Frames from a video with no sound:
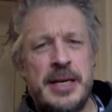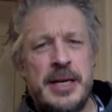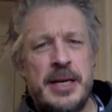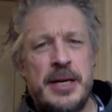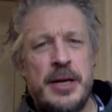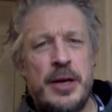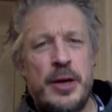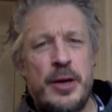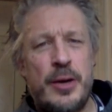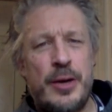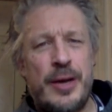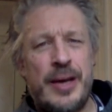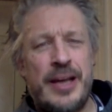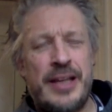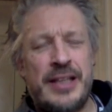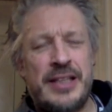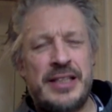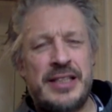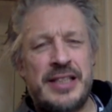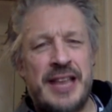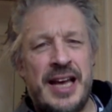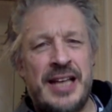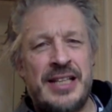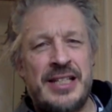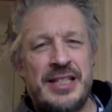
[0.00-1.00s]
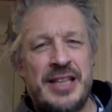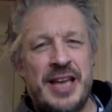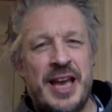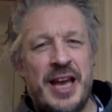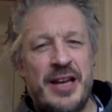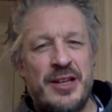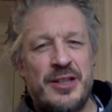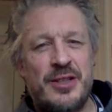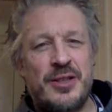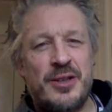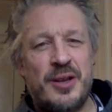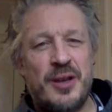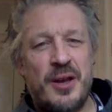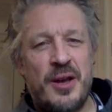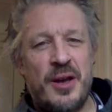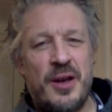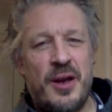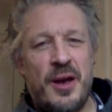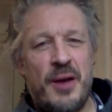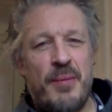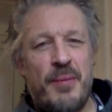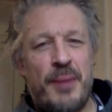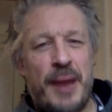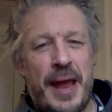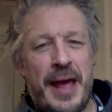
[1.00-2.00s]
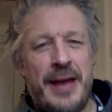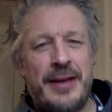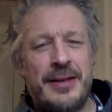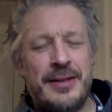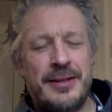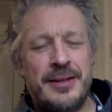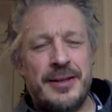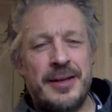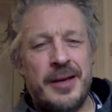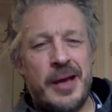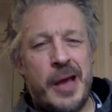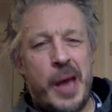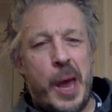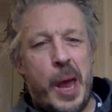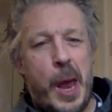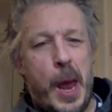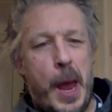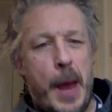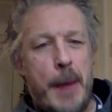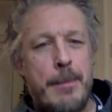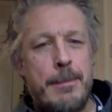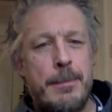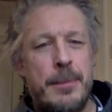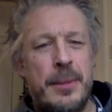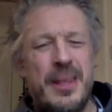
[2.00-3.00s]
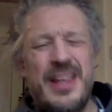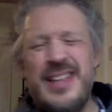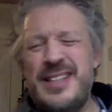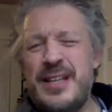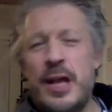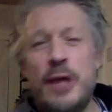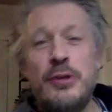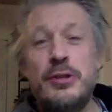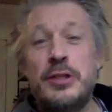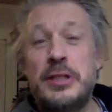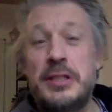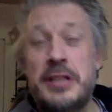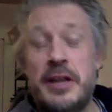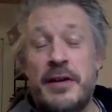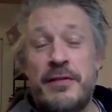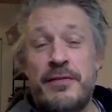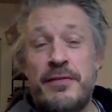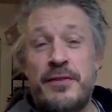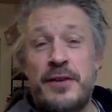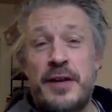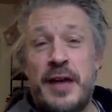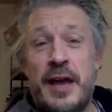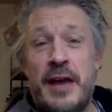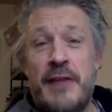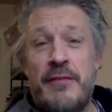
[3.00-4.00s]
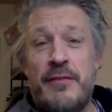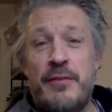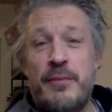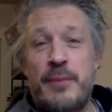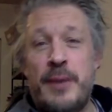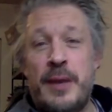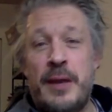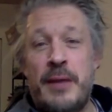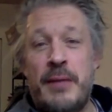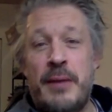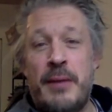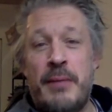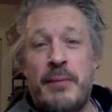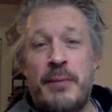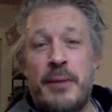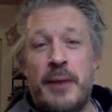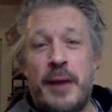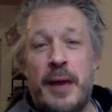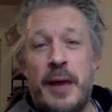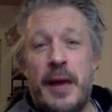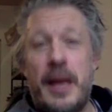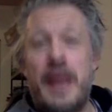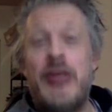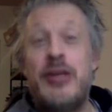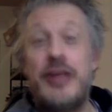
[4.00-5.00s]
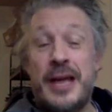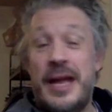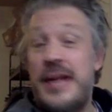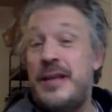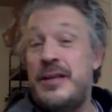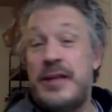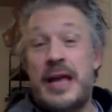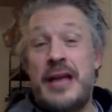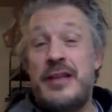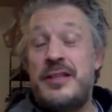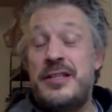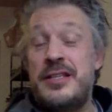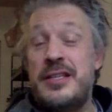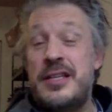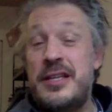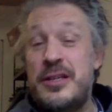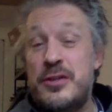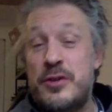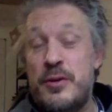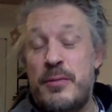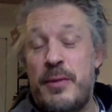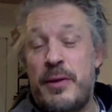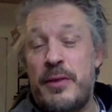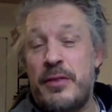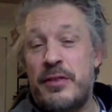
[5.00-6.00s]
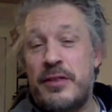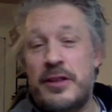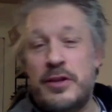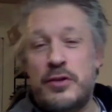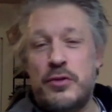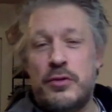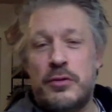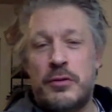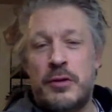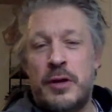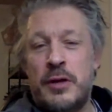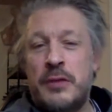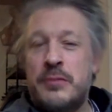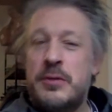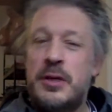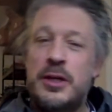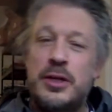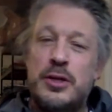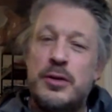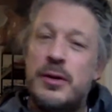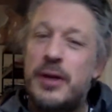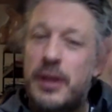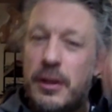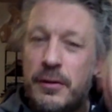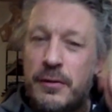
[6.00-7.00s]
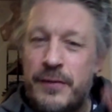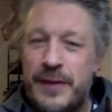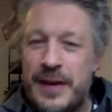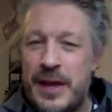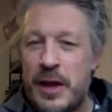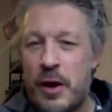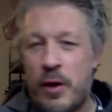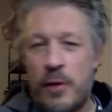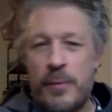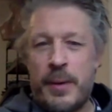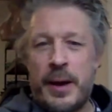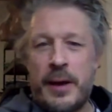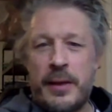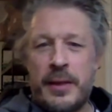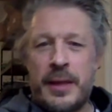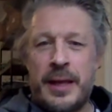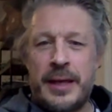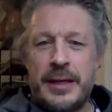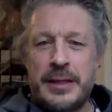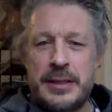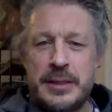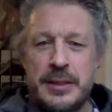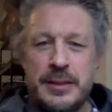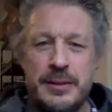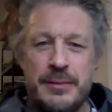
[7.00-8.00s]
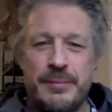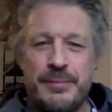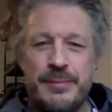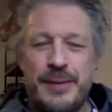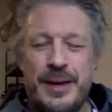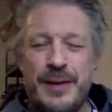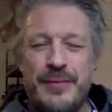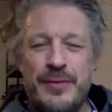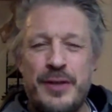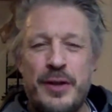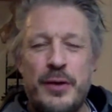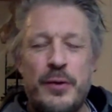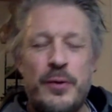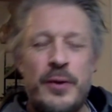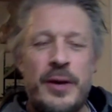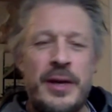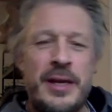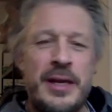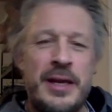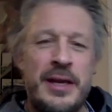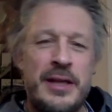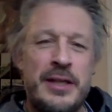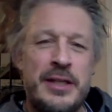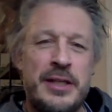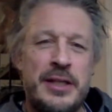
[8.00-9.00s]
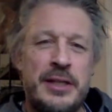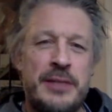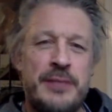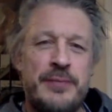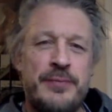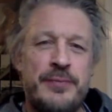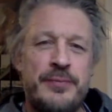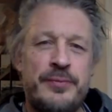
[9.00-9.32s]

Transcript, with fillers: No guests as yet planned. Um, there's loads of stuff you get for being a member and you are getting entered into a monthly draw. I'm going to do a little video about that. I might have done already actually.